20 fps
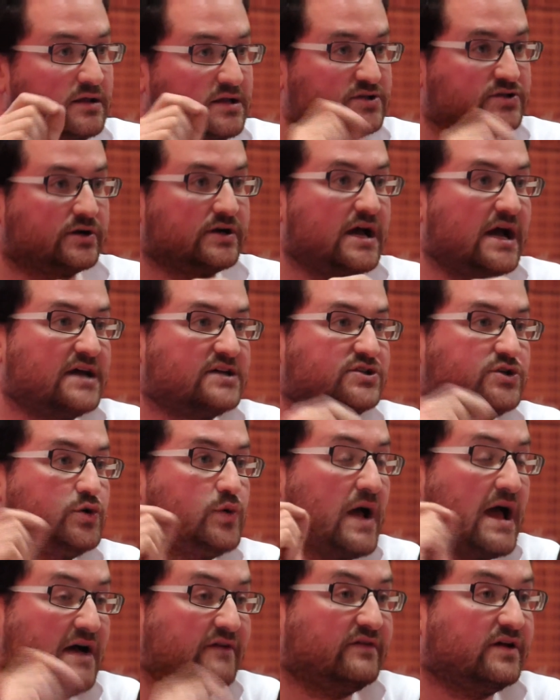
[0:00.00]
These are guys who
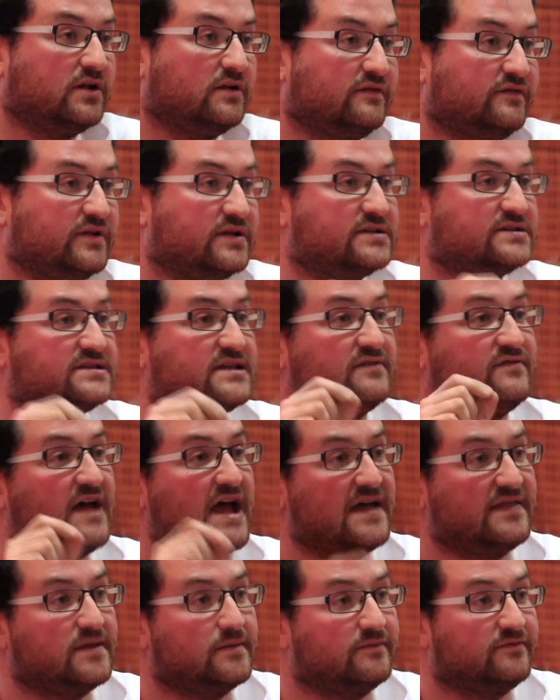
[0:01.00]
have elephants, they've
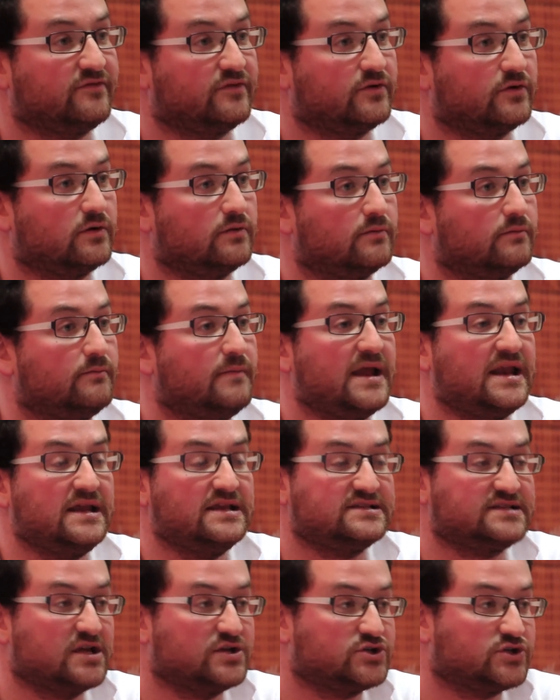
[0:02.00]
had them for many
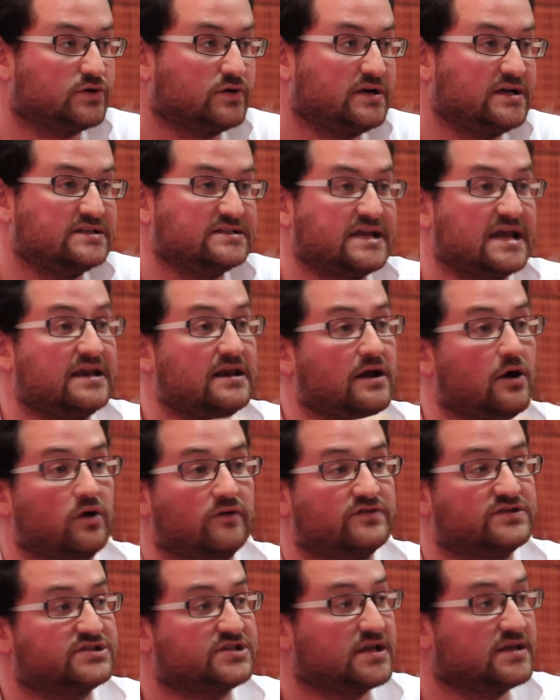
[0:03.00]
centuries, and all
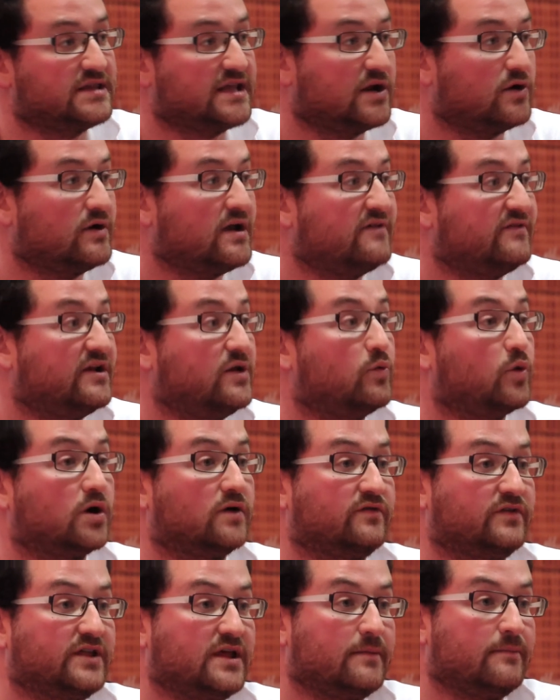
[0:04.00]
of a sudden they don't have any
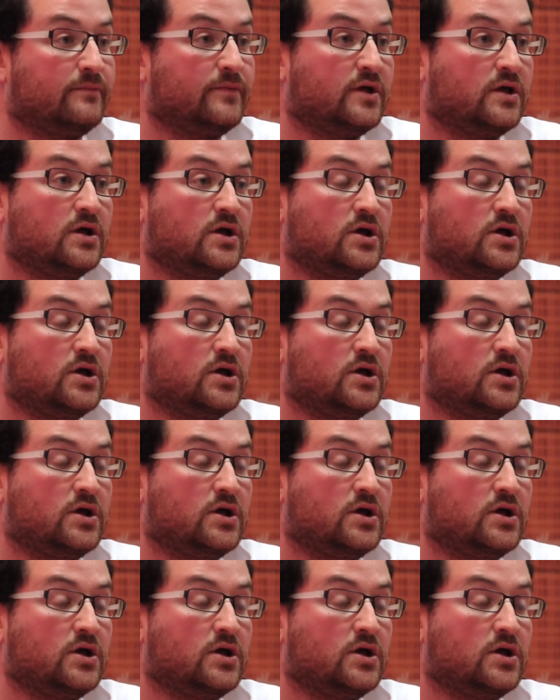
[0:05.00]
work for them.